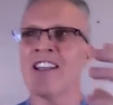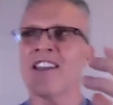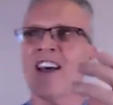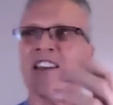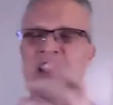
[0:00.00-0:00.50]

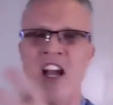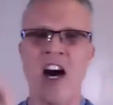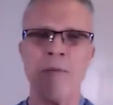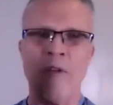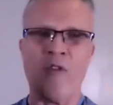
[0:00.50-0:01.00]
the, the
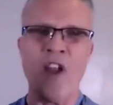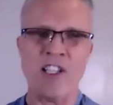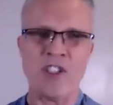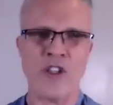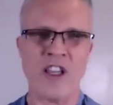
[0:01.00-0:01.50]
arm of
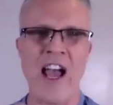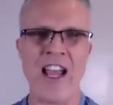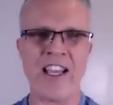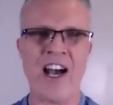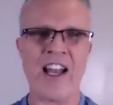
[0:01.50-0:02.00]
flesh,
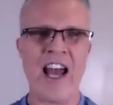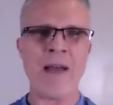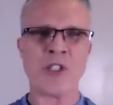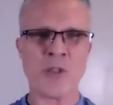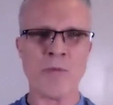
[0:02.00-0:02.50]
relying on
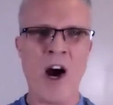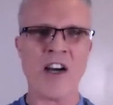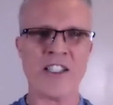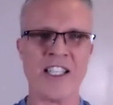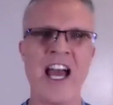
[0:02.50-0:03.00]
I'm
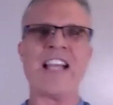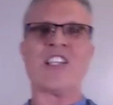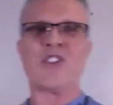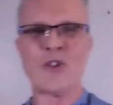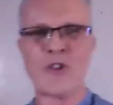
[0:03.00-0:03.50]
smart and I
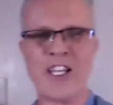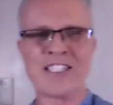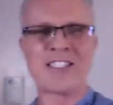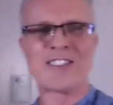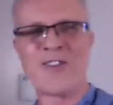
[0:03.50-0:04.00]
can do
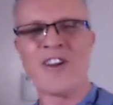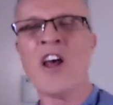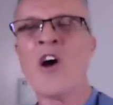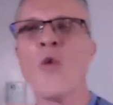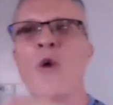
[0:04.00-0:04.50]
this and so on.
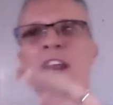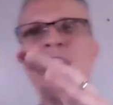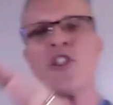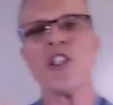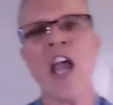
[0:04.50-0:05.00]
When
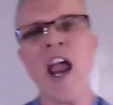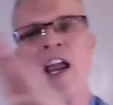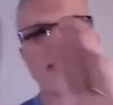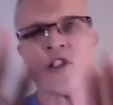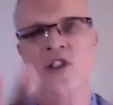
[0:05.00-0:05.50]
it
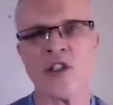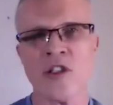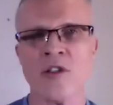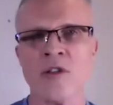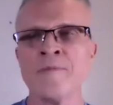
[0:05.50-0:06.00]
changed
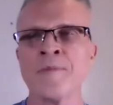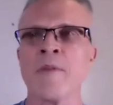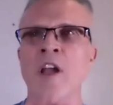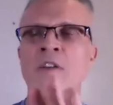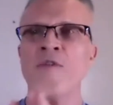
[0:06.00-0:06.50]
to
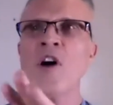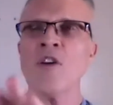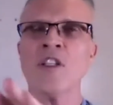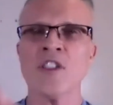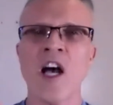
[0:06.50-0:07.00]
a
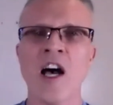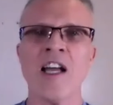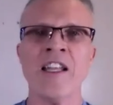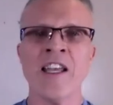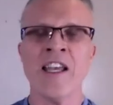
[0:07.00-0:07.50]
focus
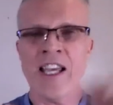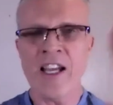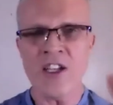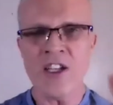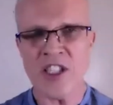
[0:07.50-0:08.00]
on
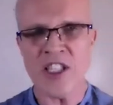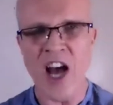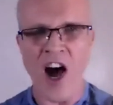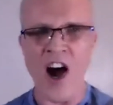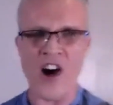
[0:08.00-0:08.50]
here's the
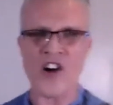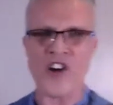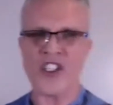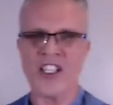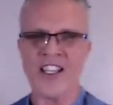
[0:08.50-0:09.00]
art,